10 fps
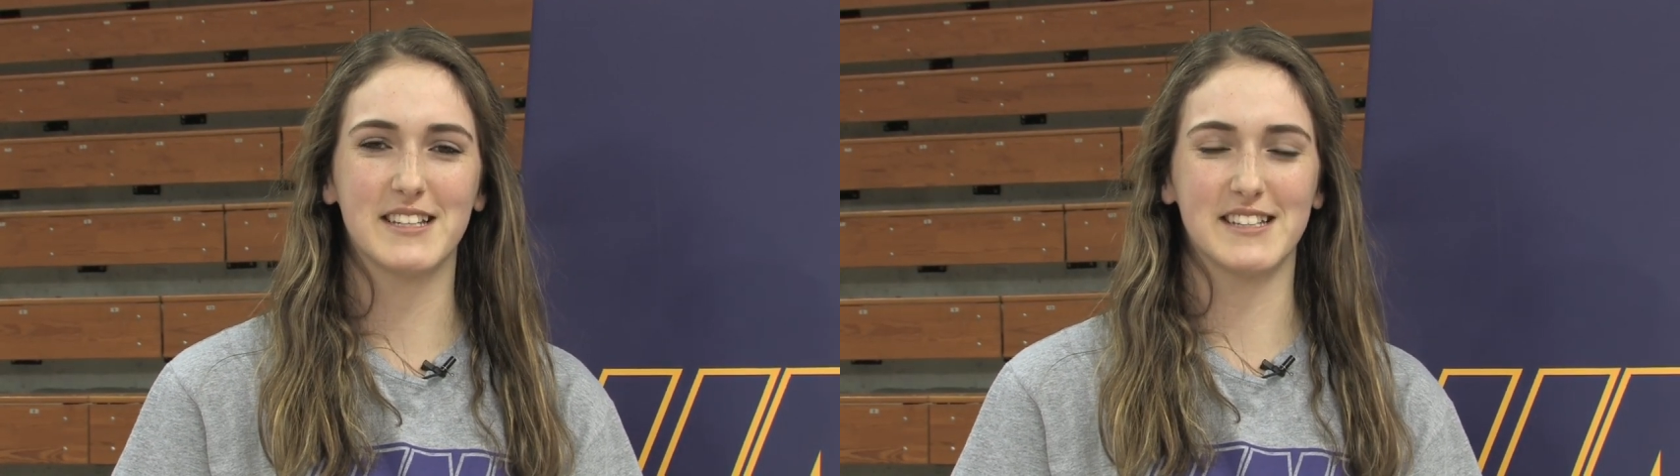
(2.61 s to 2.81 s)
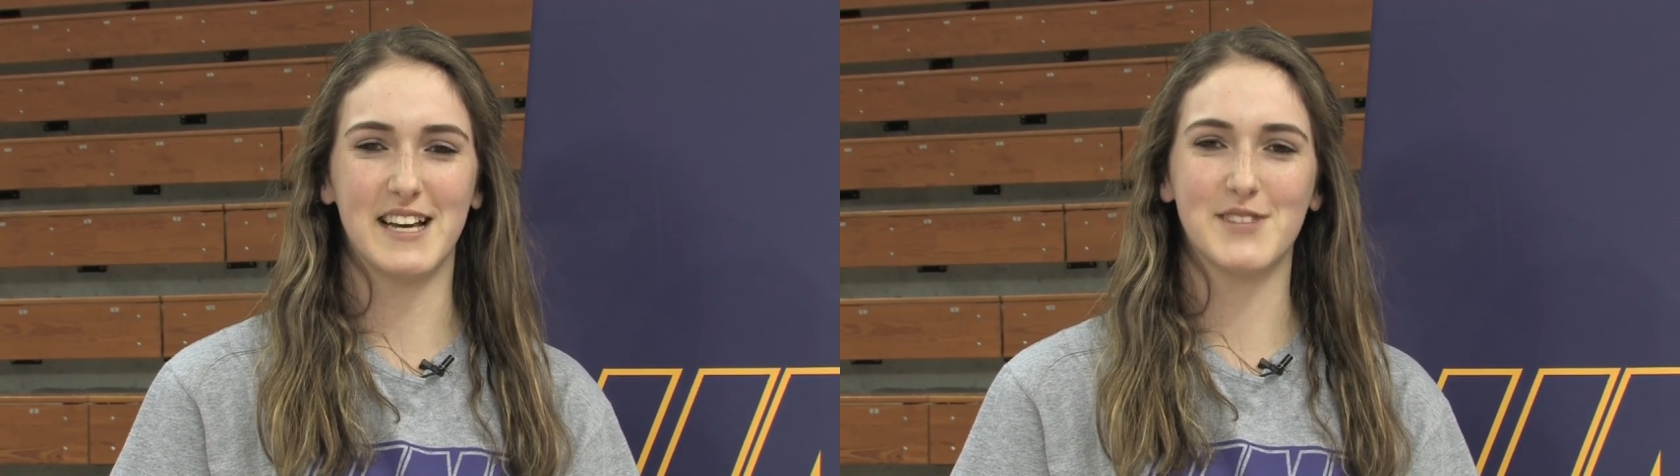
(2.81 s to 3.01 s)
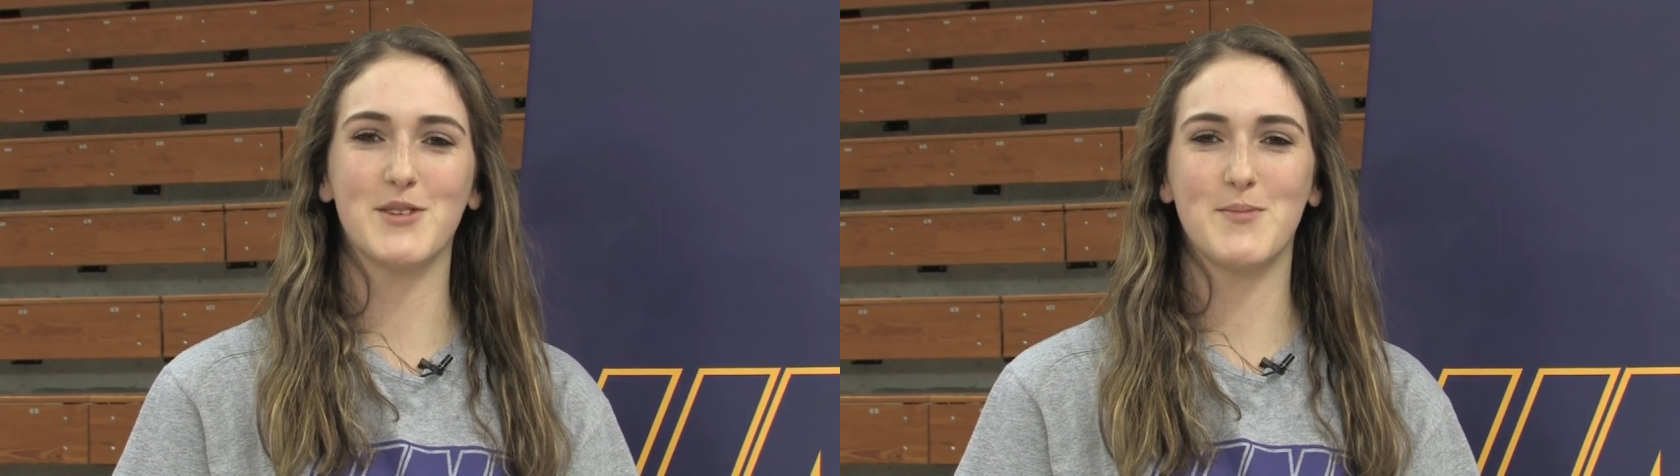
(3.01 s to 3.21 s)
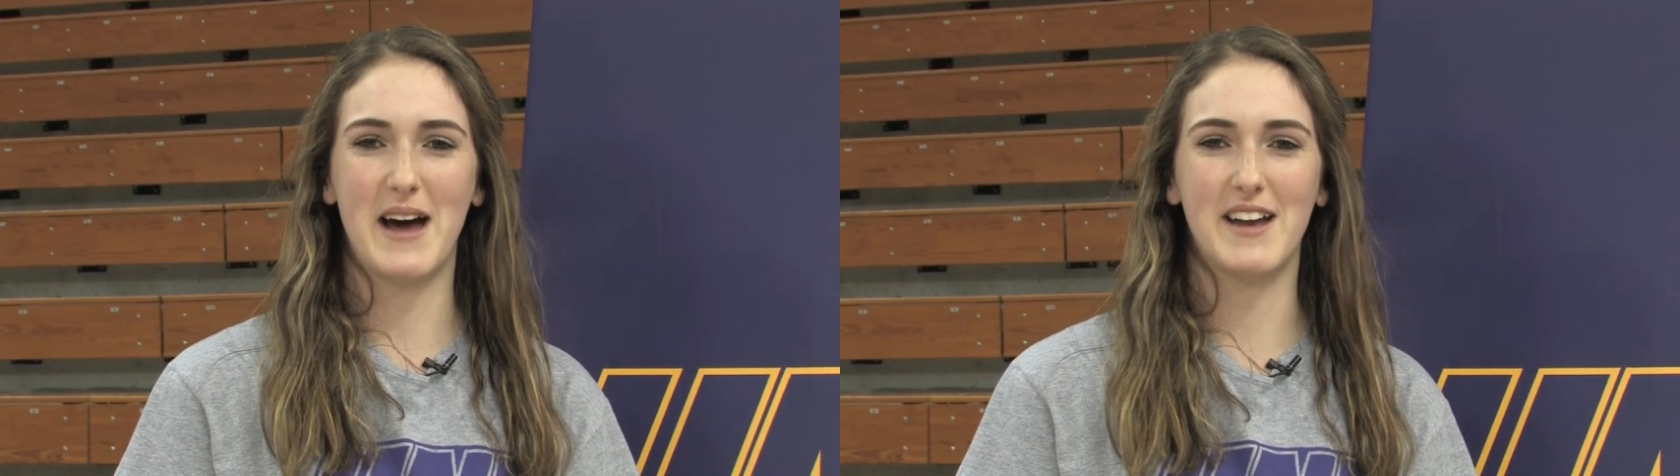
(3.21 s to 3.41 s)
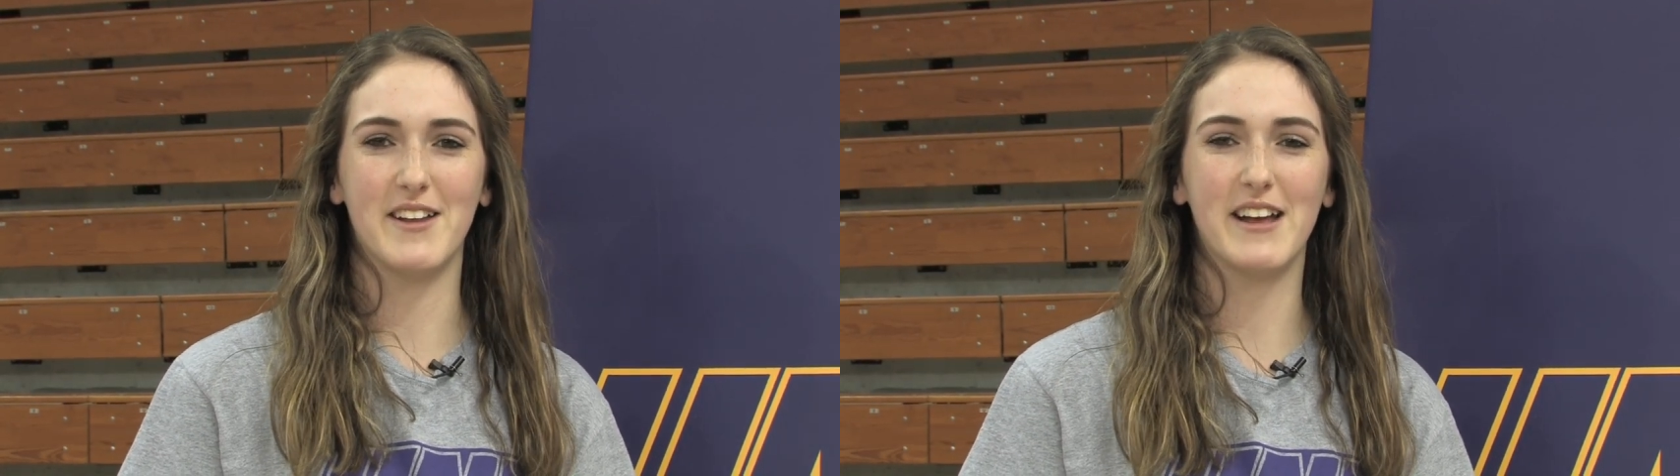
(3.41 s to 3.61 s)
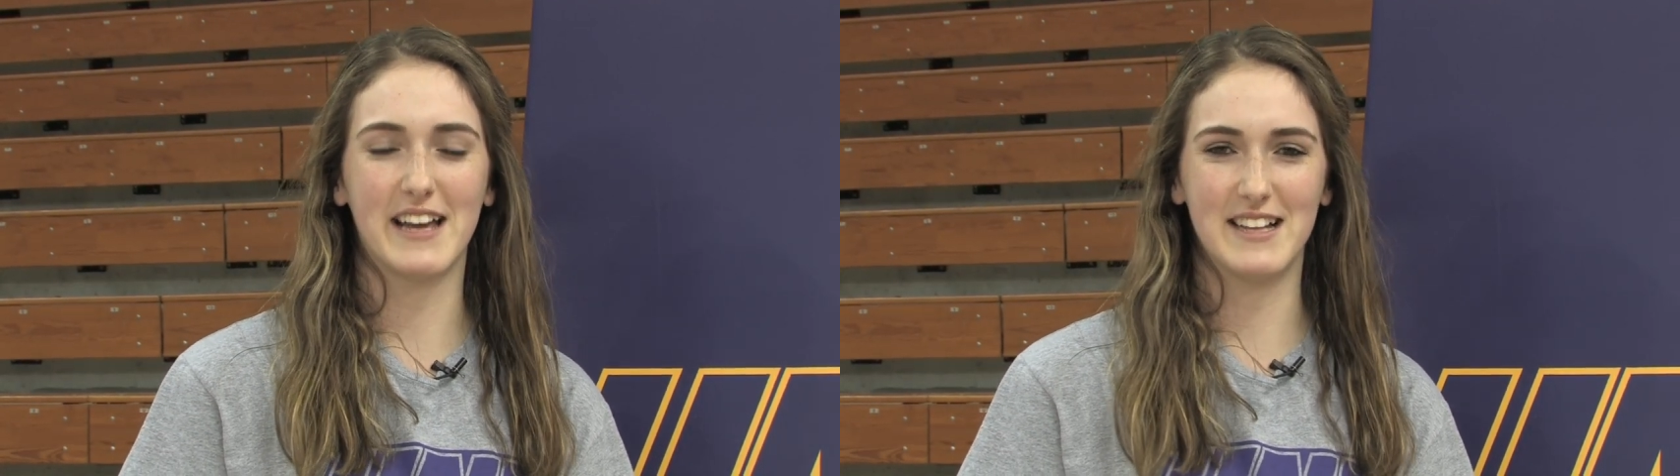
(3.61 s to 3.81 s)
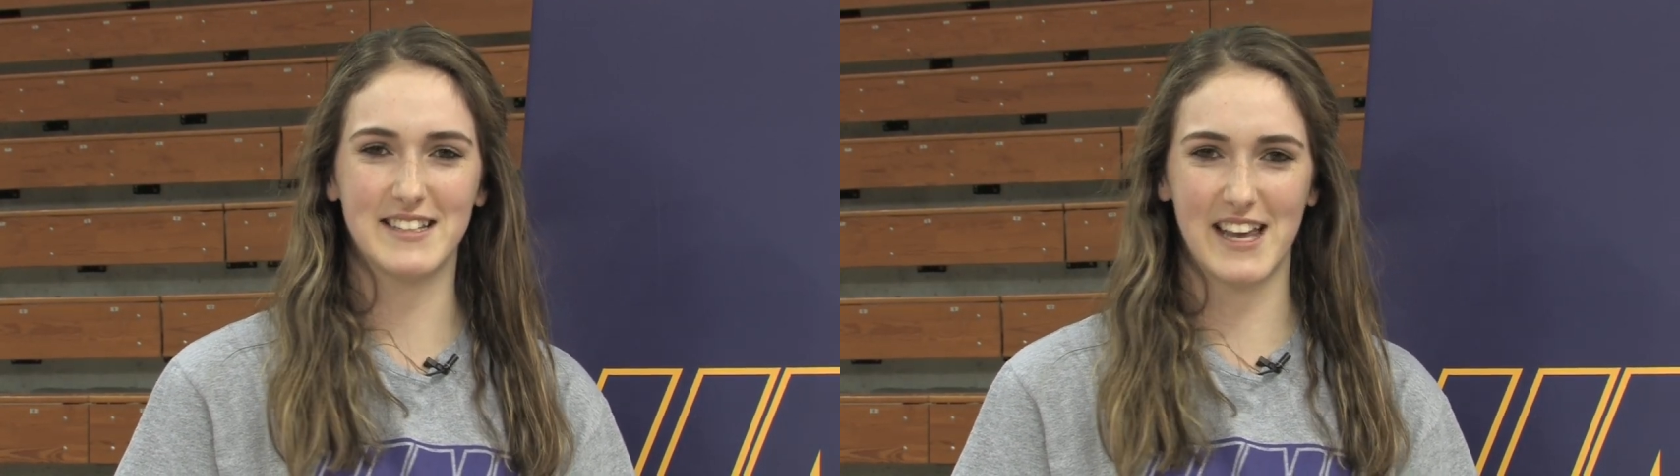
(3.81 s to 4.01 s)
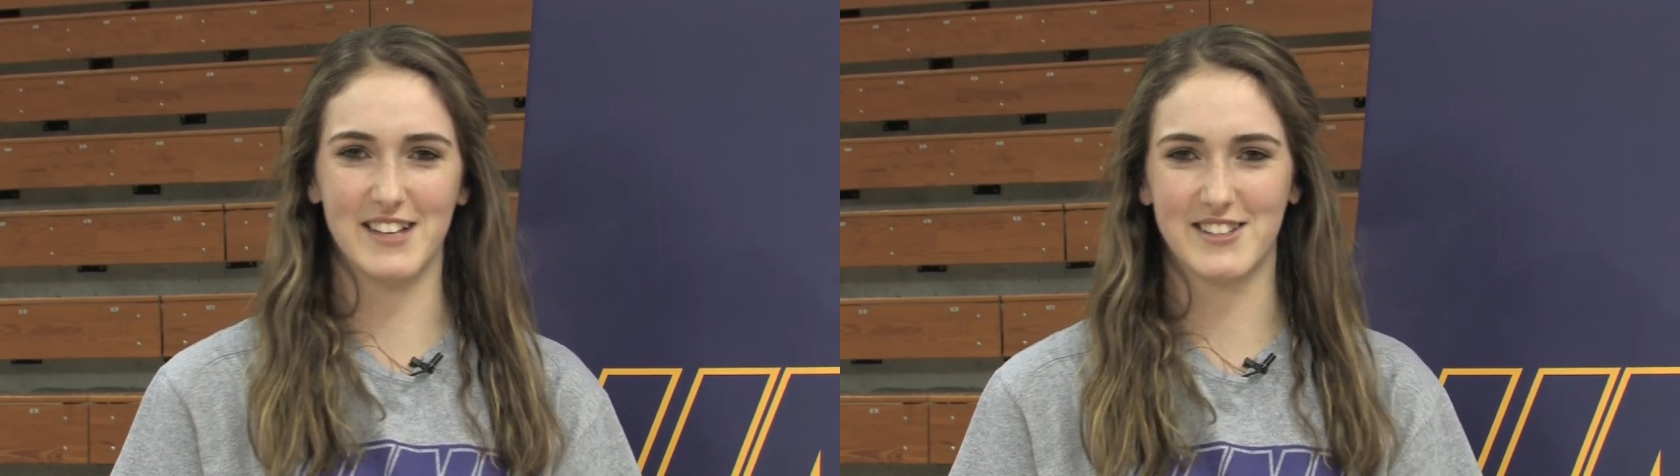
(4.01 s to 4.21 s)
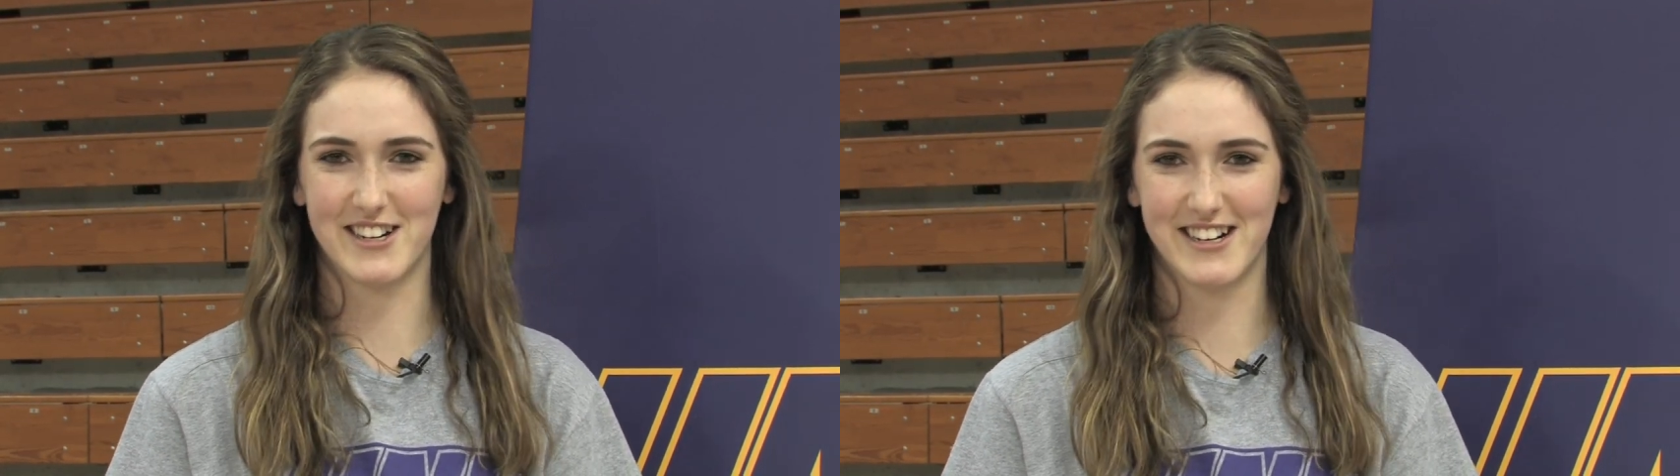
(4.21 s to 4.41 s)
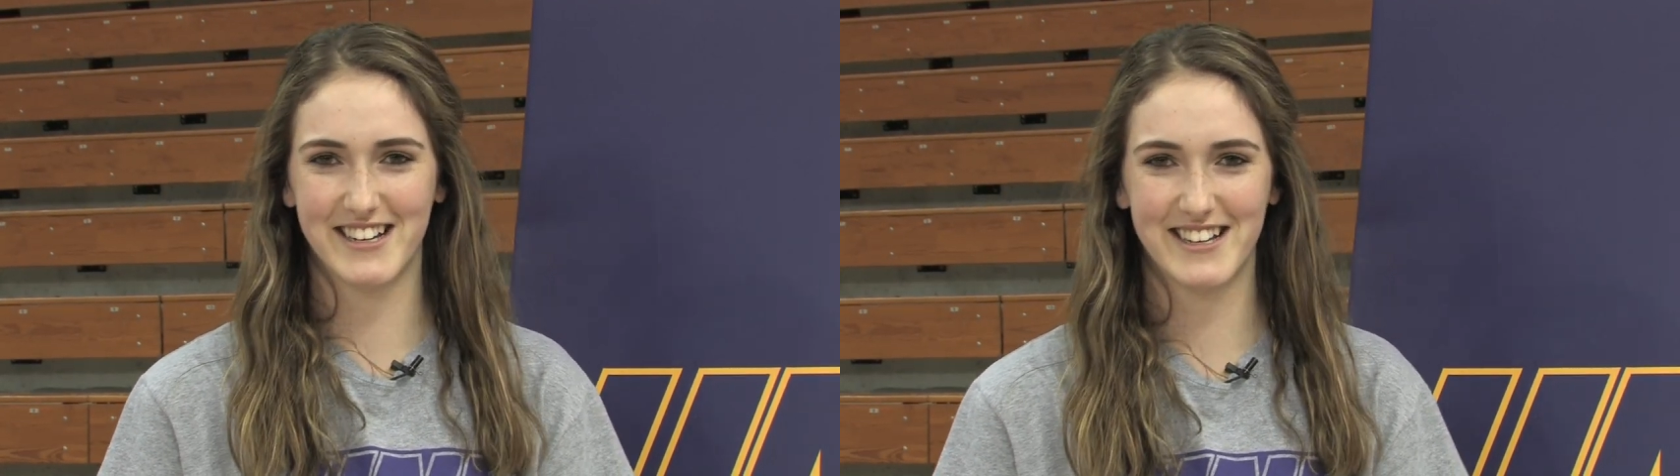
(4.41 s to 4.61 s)
successful battle against
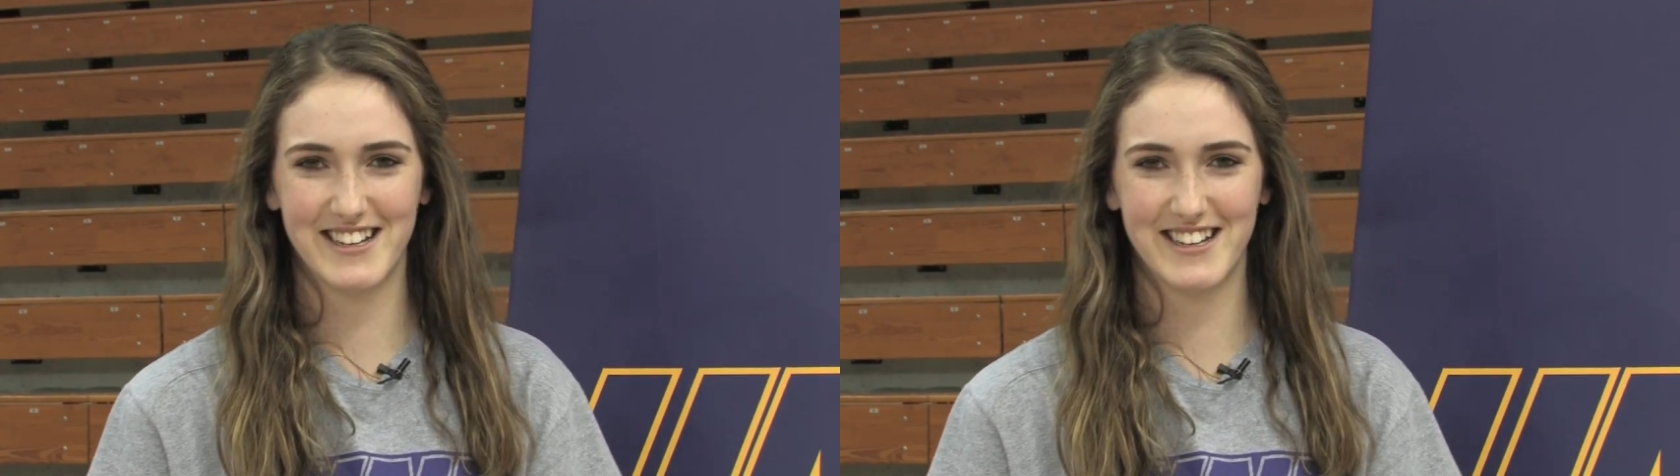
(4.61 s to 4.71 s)
cancer.